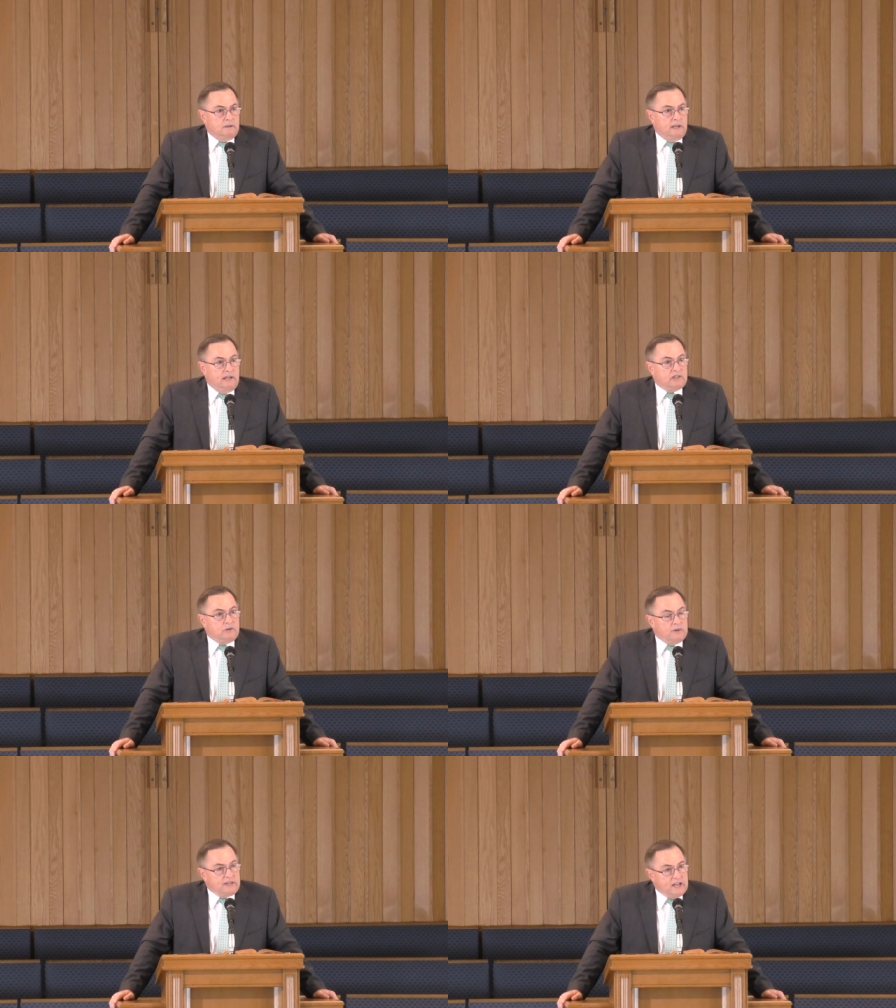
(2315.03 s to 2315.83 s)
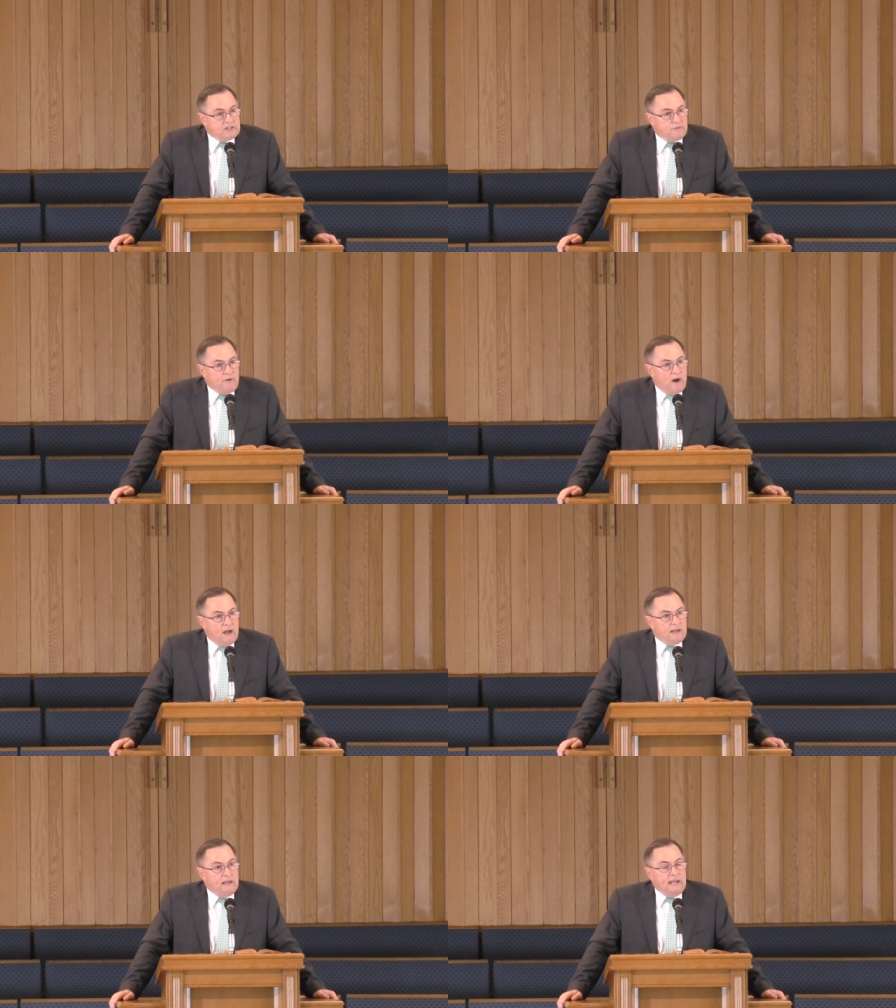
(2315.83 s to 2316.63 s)
it is to intensify,
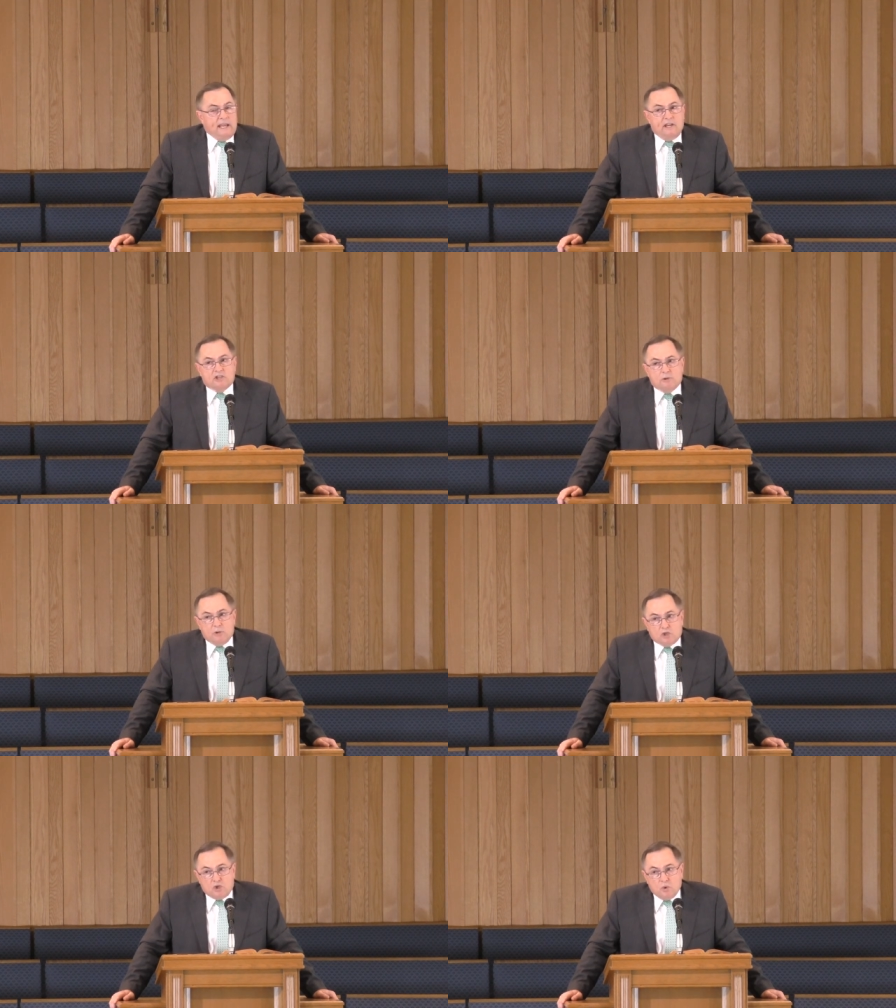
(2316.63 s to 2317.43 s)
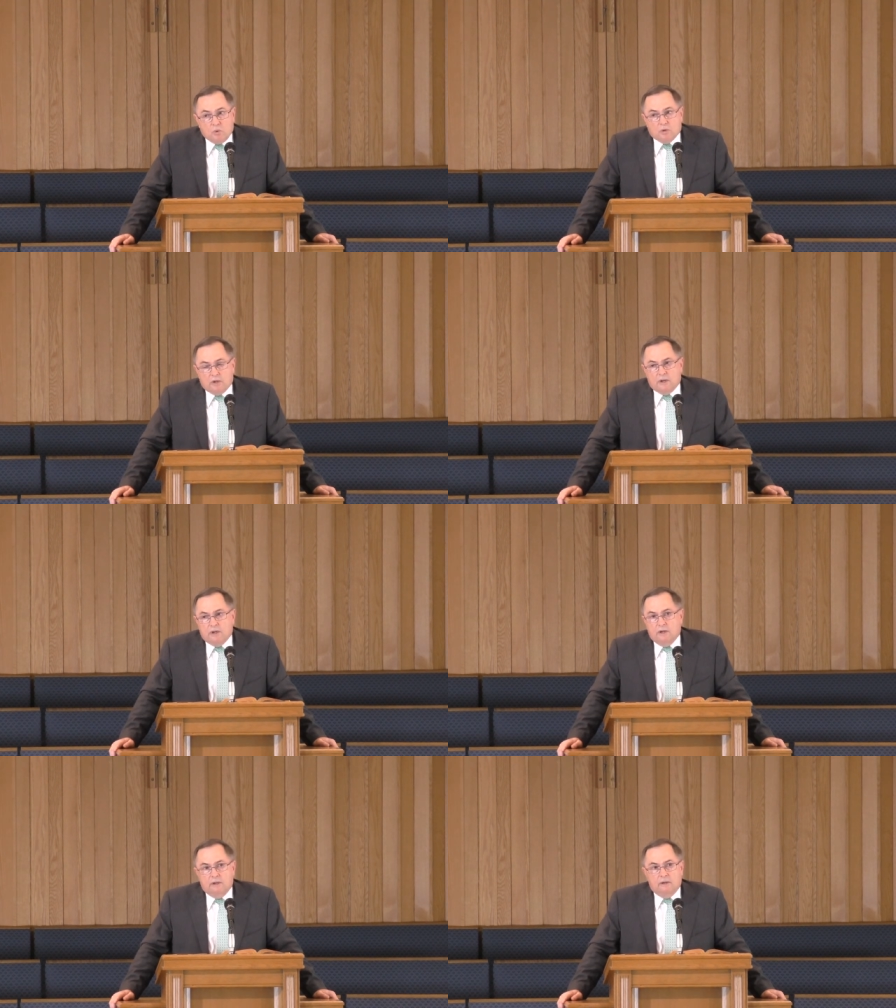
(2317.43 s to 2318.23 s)
it is to mature,
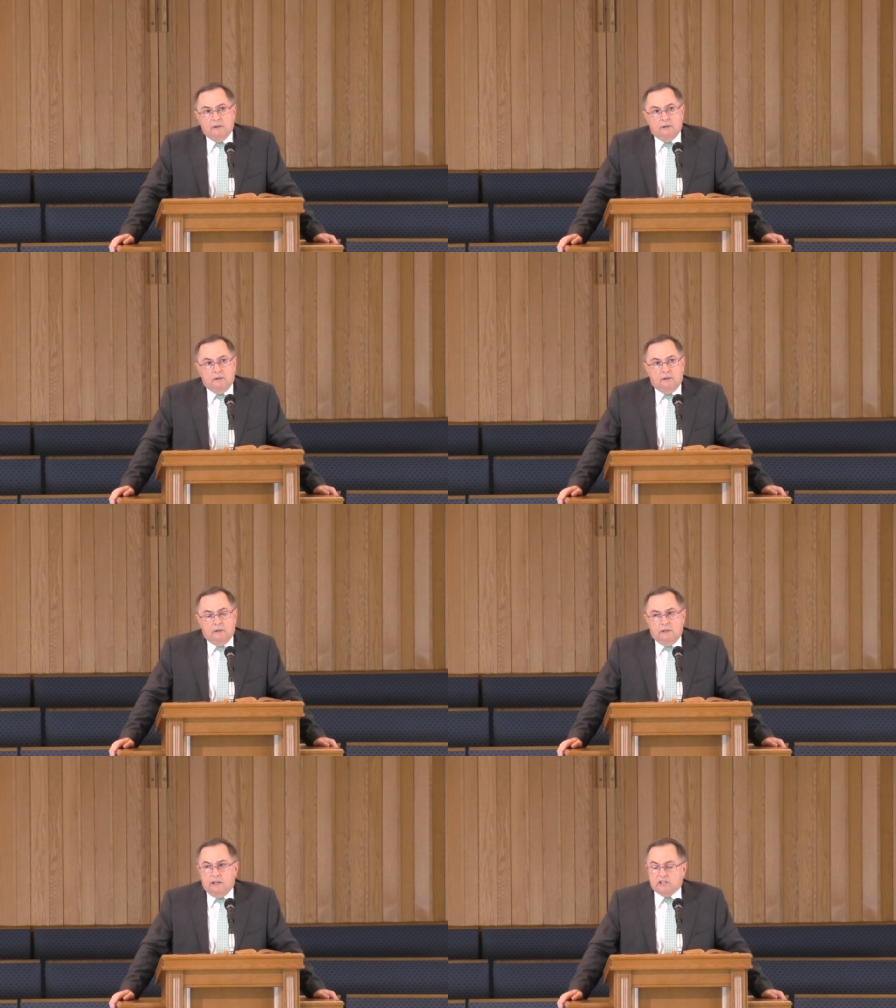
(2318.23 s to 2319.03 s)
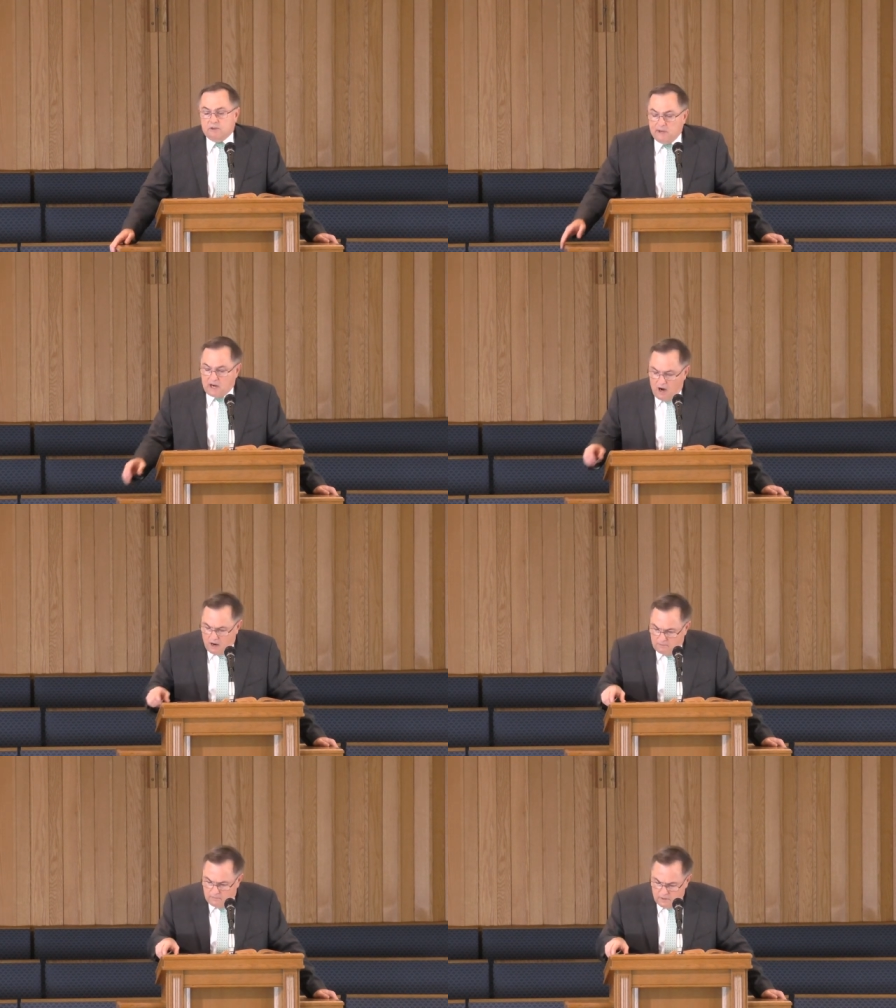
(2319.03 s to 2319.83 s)
it is to
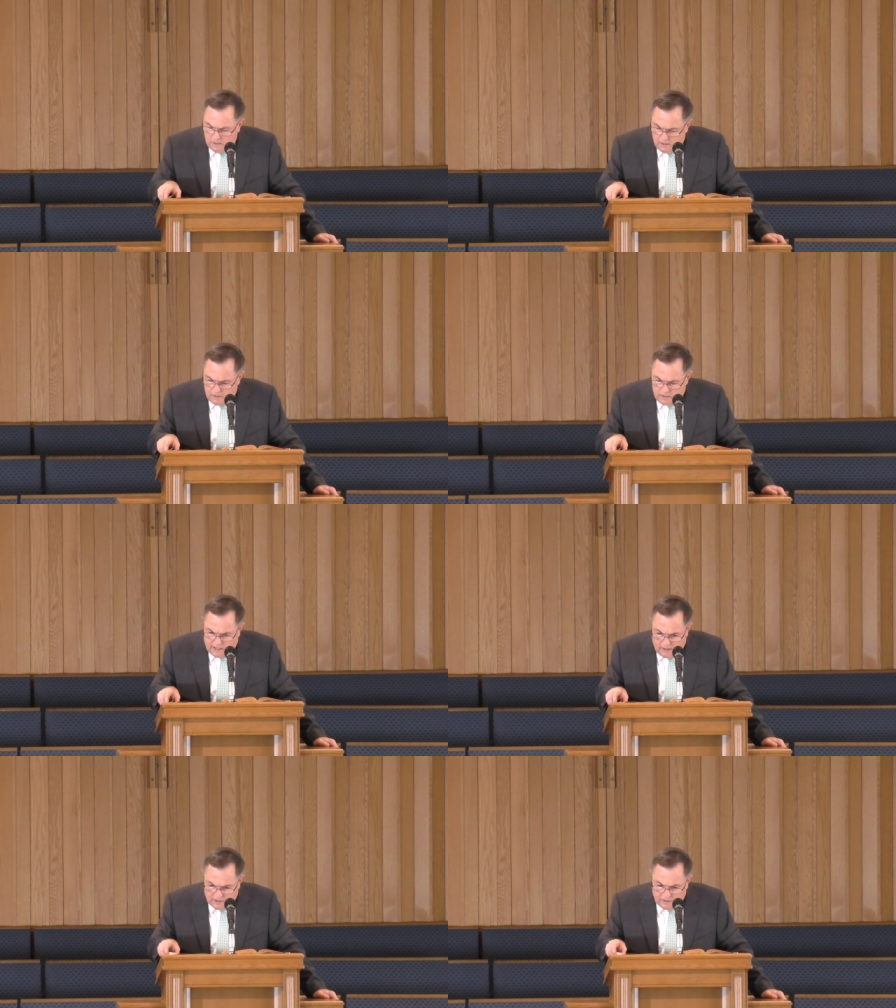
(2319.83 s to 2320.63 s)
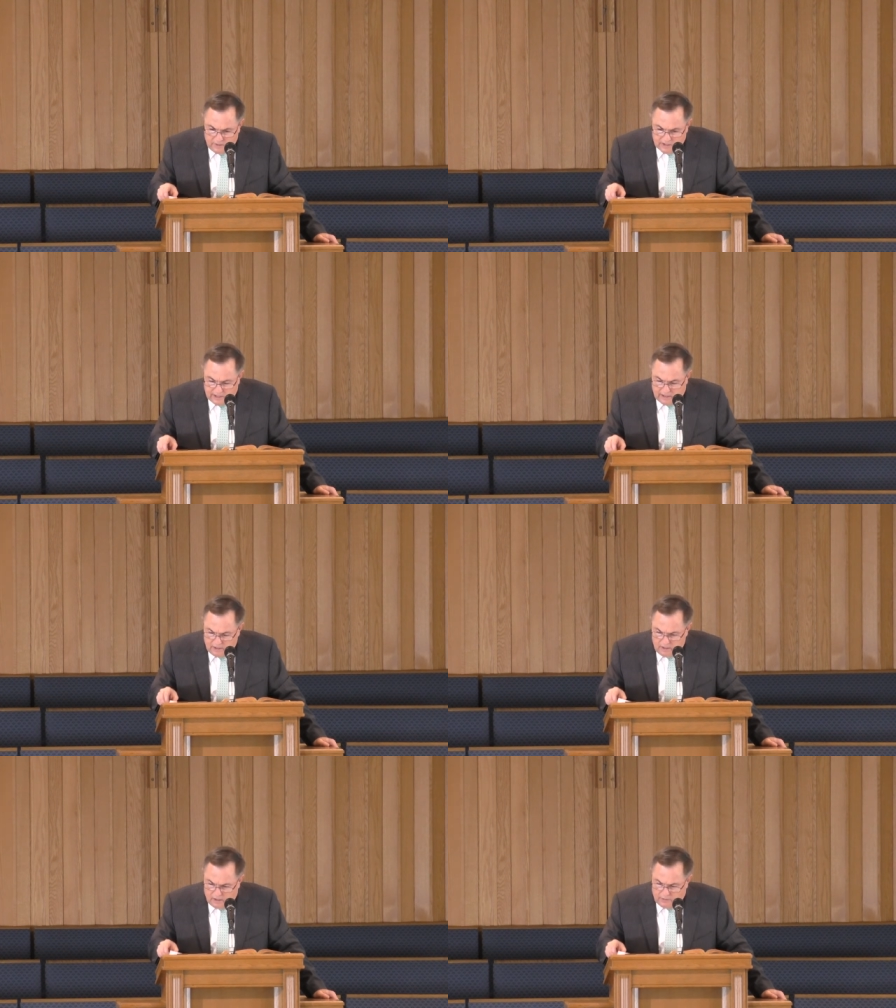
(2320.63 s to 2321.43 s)
become characteristic
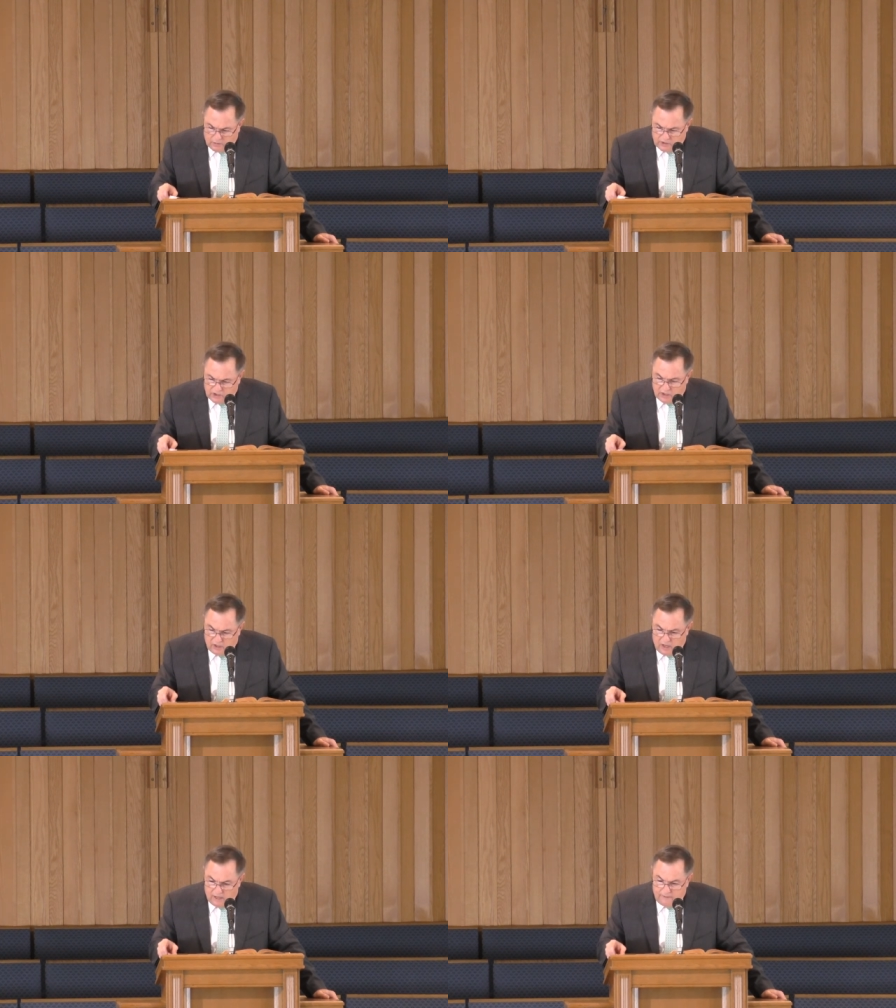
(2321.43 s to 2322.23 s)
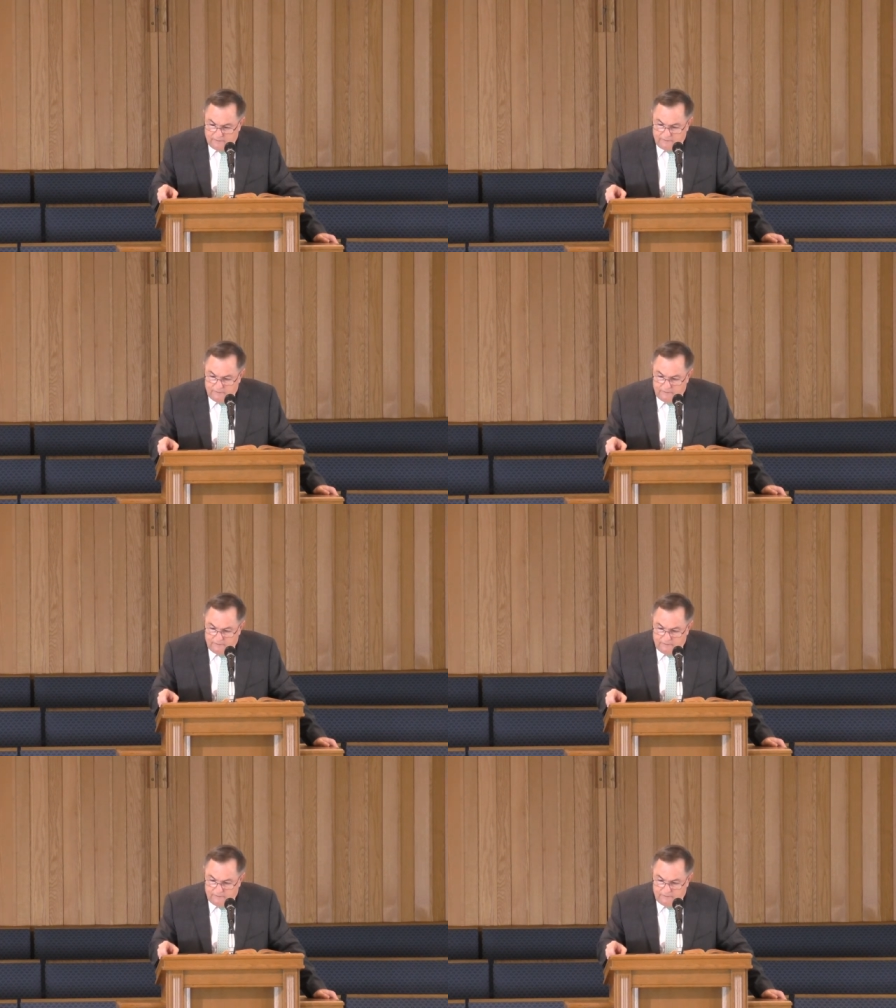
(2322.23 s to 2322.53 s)
of the Christian life.